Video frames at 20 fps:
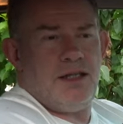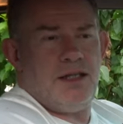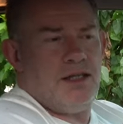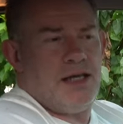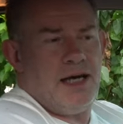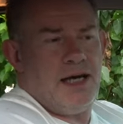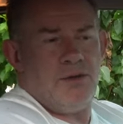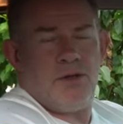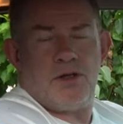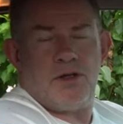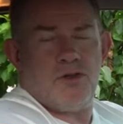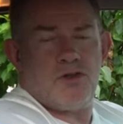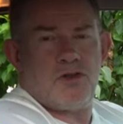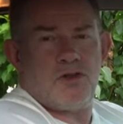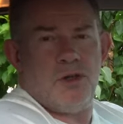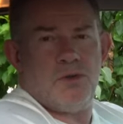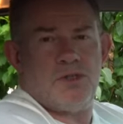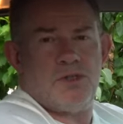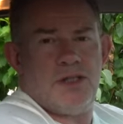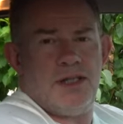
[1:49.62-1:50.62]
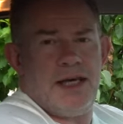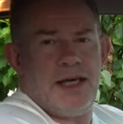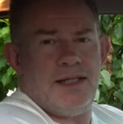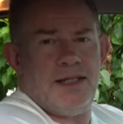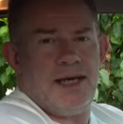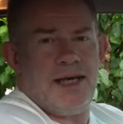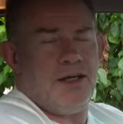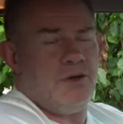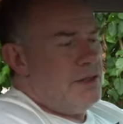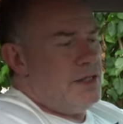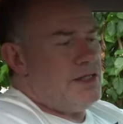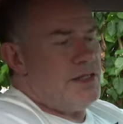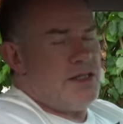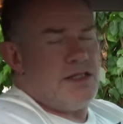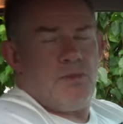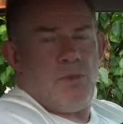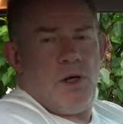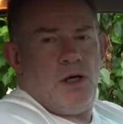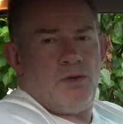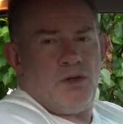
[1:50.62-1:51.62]
in how the controls are laid out. This
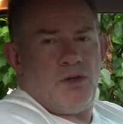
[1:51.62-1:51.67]
is a well